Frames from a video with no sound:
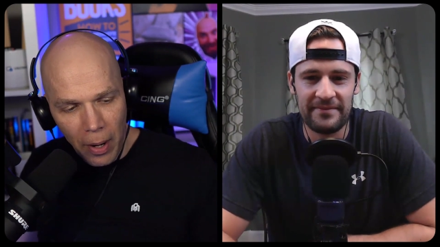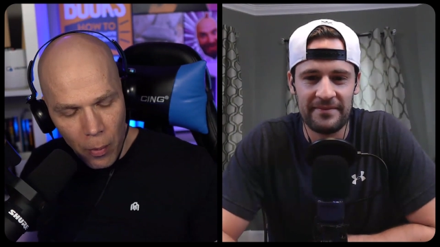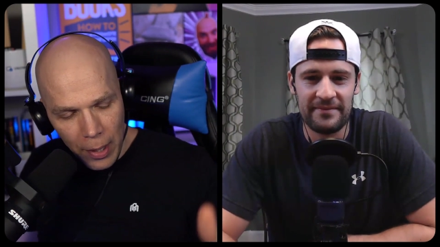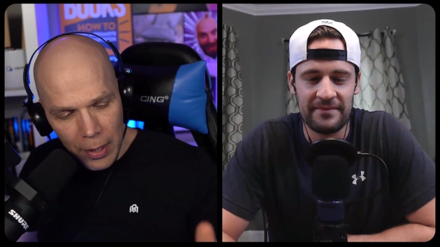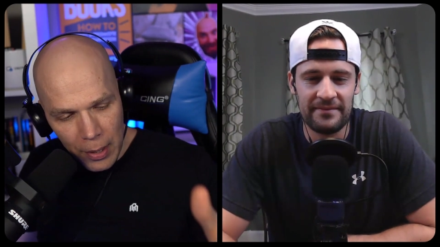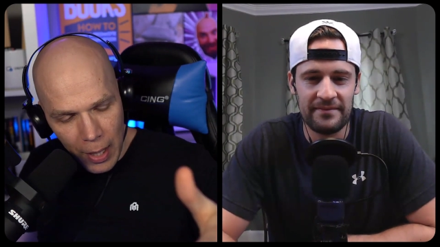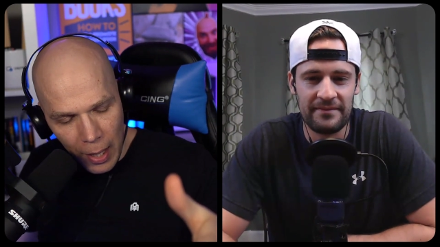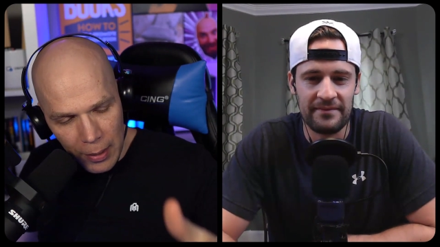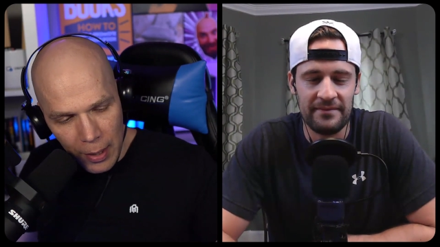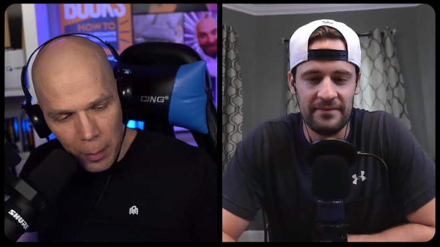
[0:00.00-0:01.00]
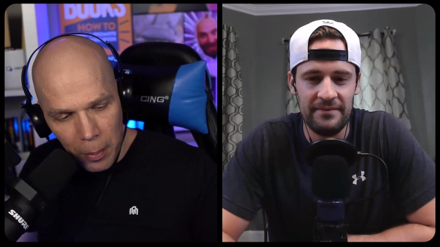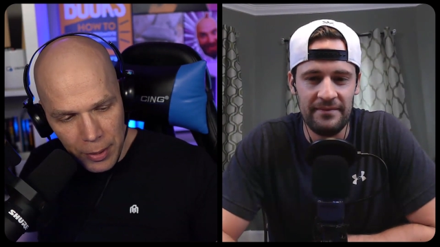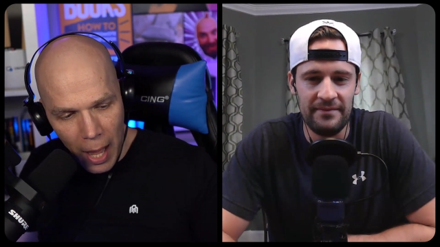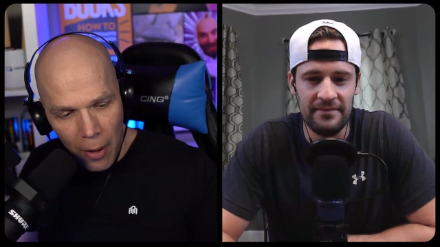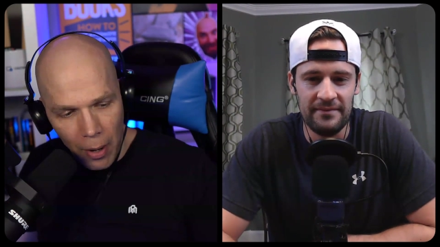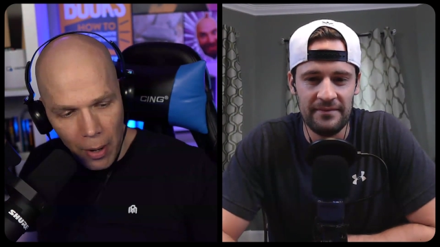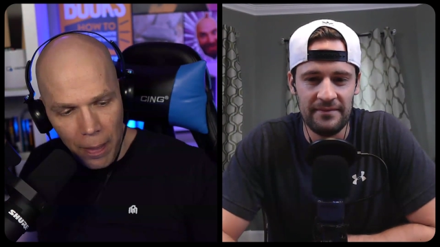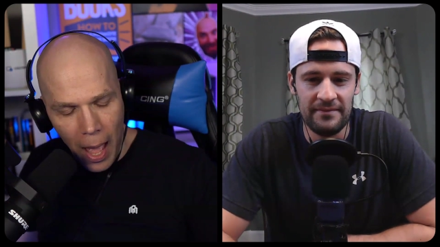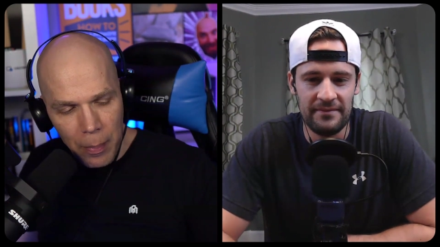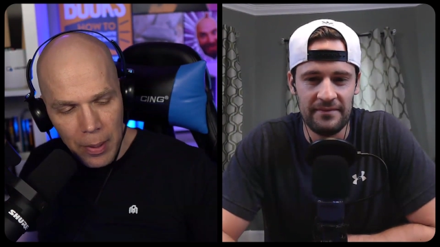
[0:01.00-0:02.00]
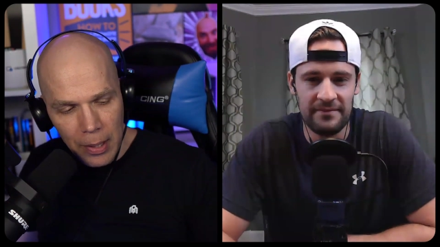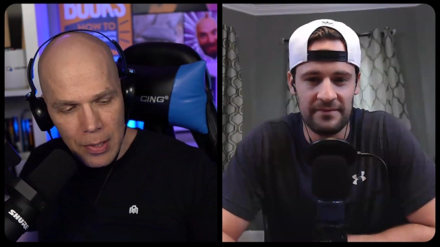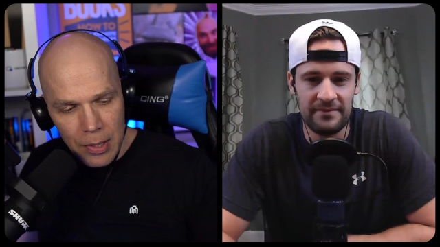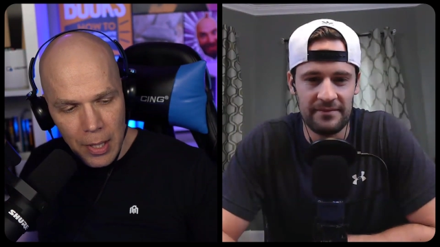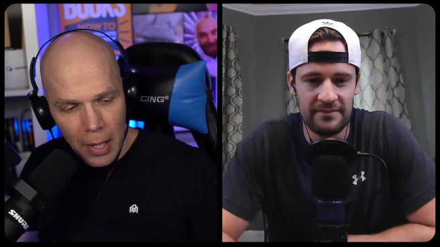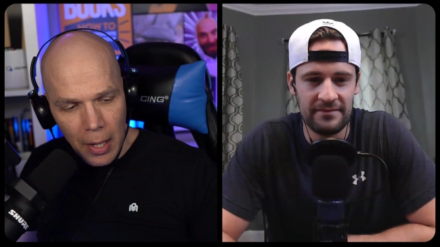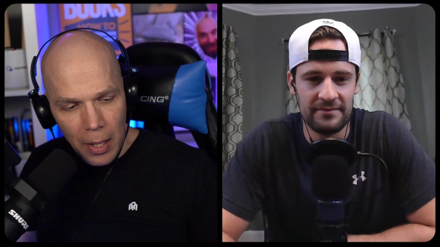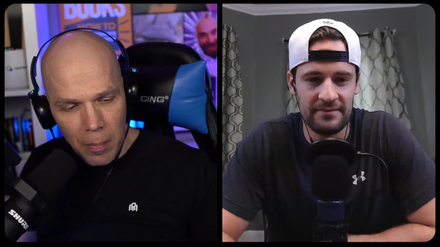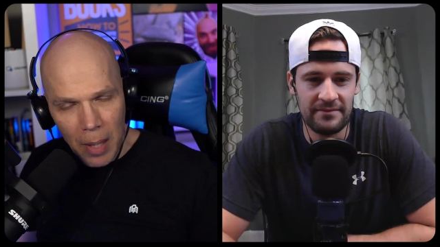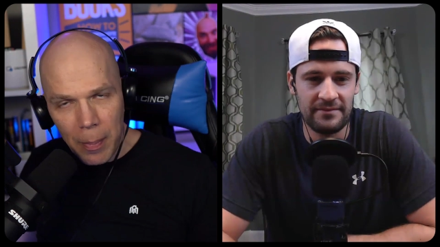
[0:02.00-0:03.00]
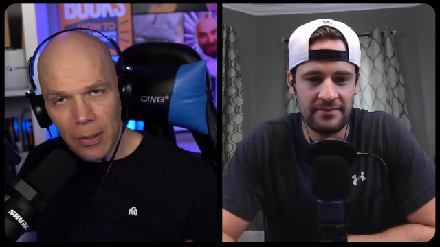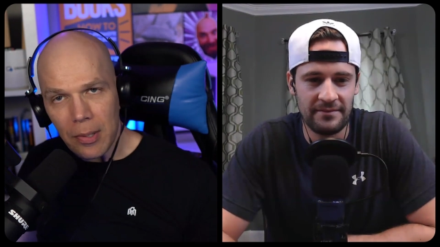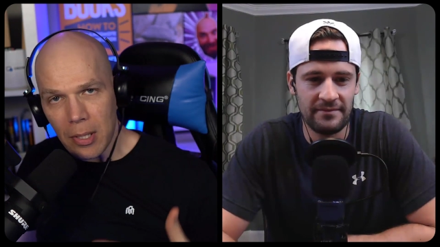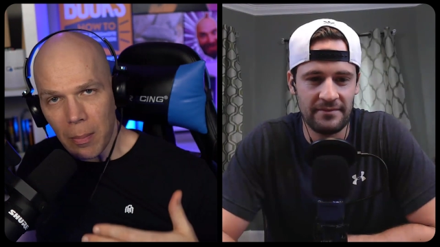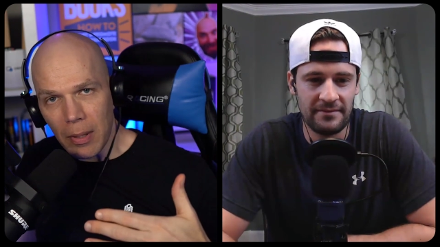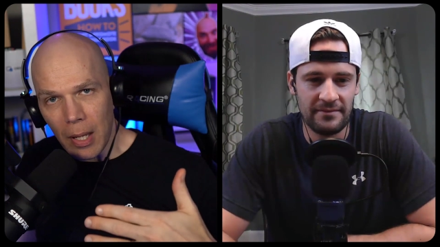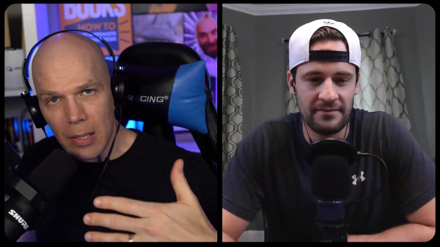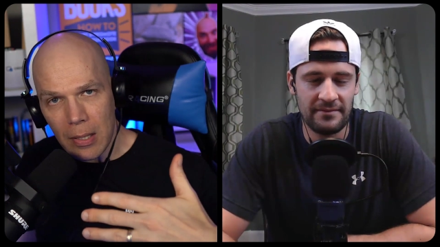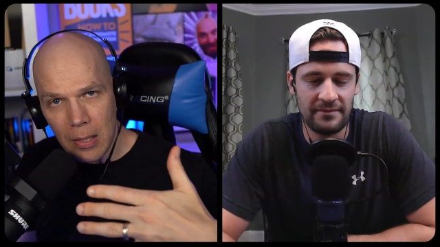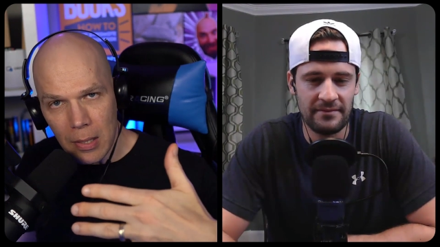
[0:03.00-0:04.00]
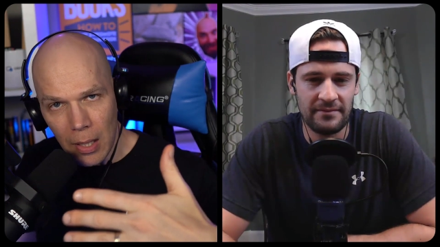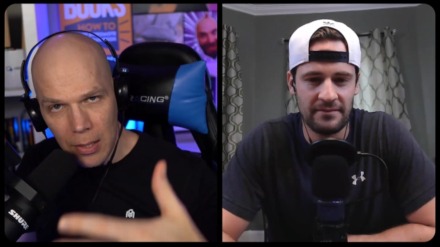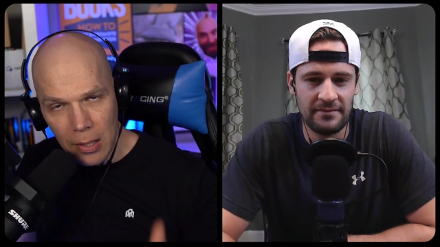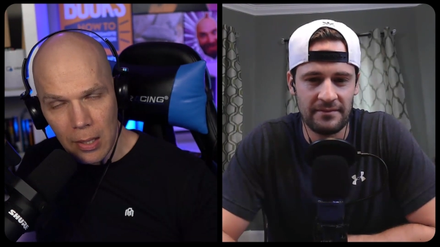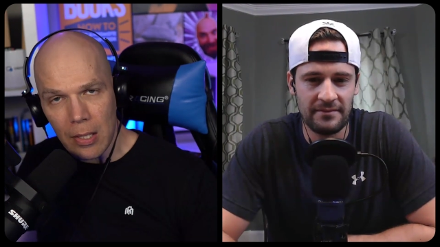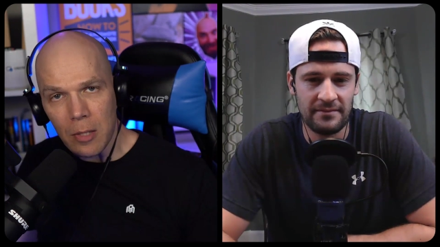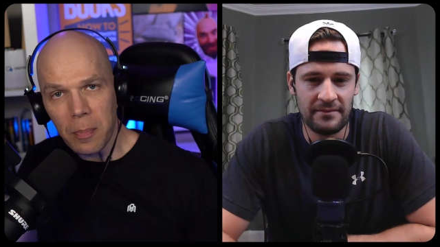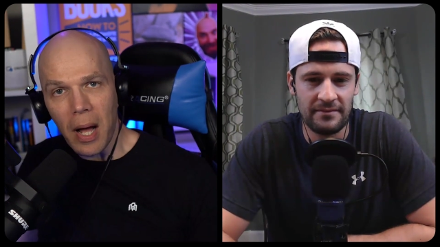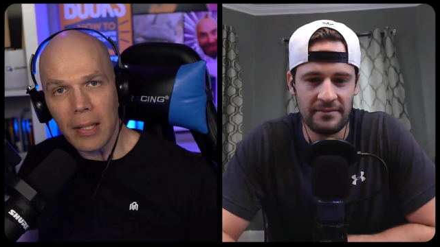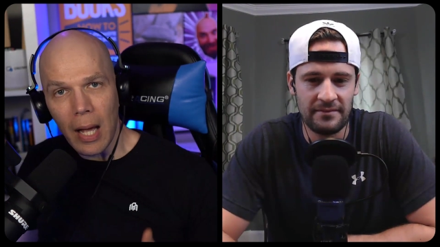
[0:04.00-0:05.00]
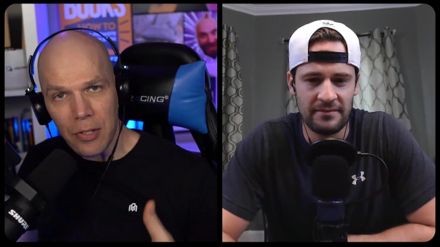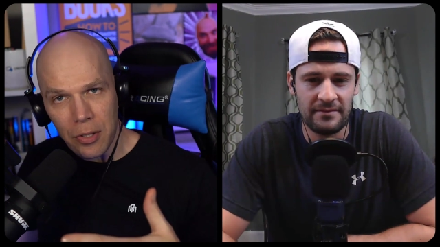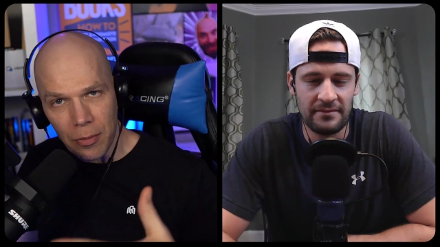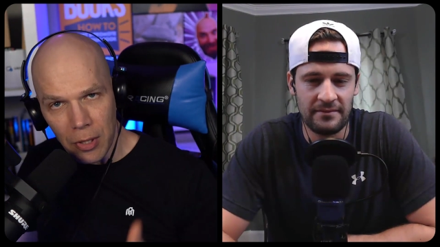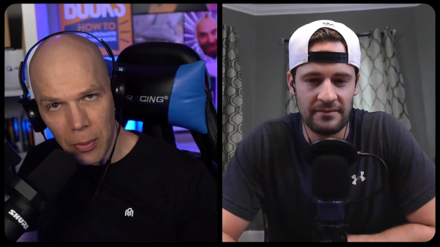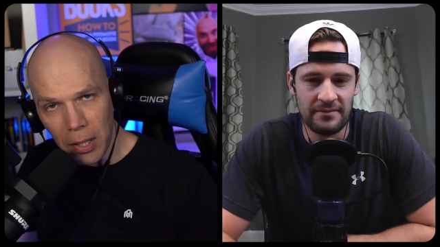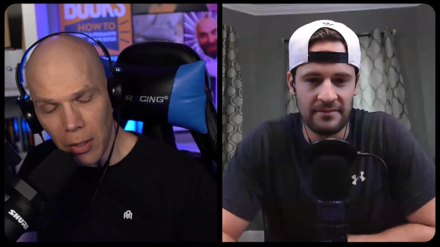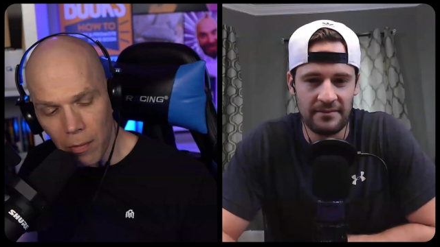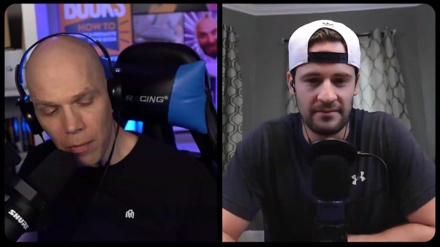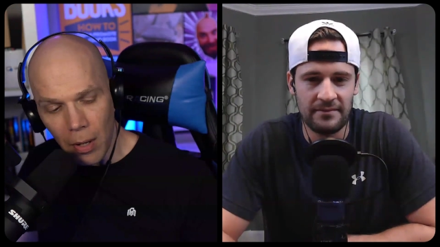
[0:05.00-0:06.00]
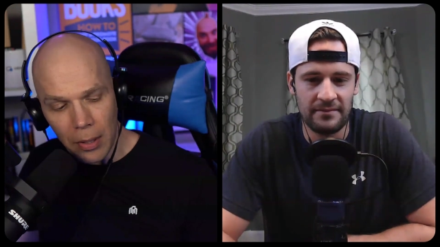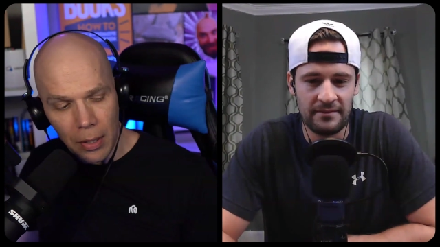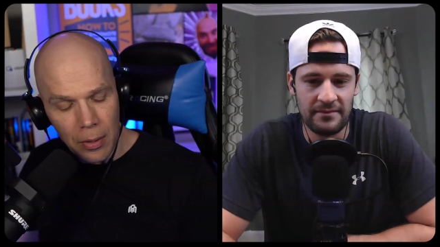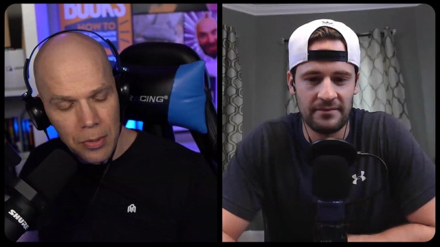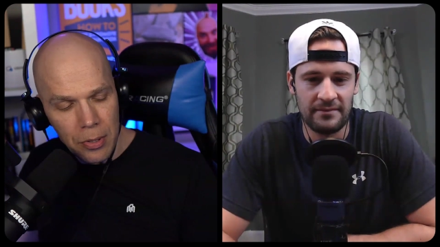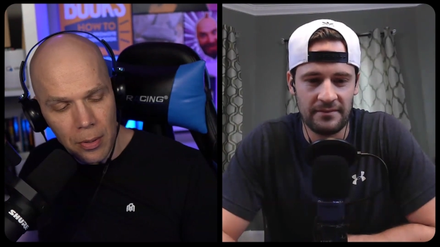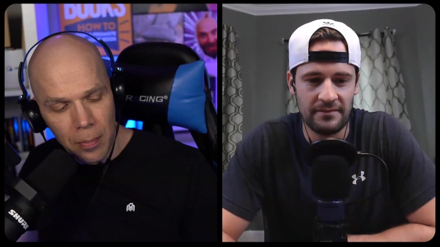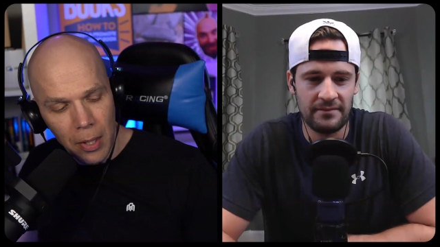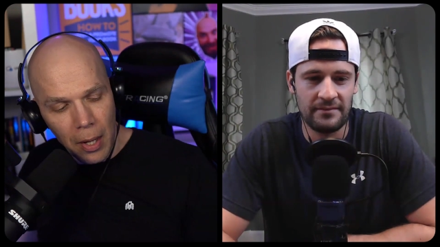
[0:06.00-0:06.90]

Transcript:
Speaker 1: I wanted to kind of double down on that, because maybe there's someone that's listening to this podcast or viewing it over on the YouTube